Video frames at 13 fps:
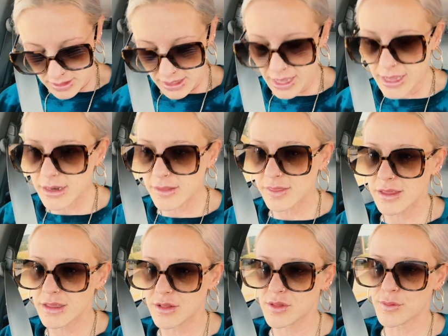And I
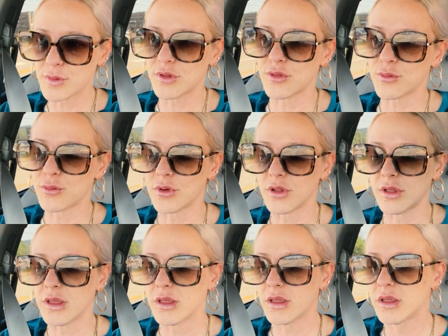think it smells
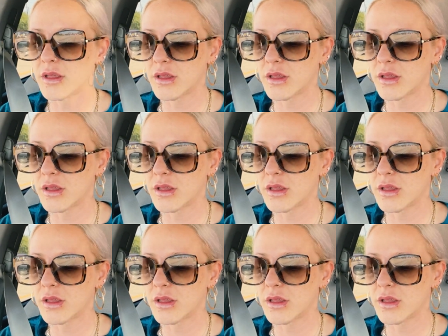really